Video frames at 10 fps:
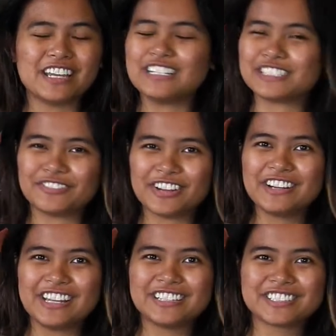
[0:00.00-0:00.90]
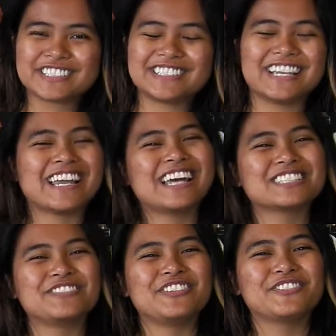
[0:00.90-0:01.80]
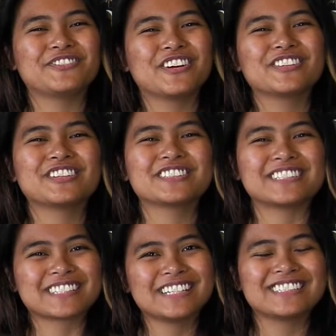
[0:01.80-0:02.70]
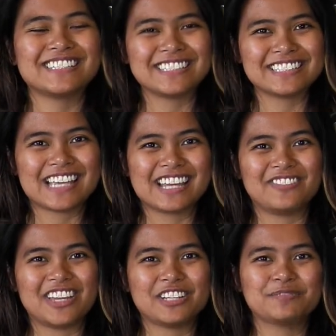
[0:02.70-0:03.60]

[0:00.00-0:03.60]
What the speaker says: And it's very interesting as we further discuss in this anime.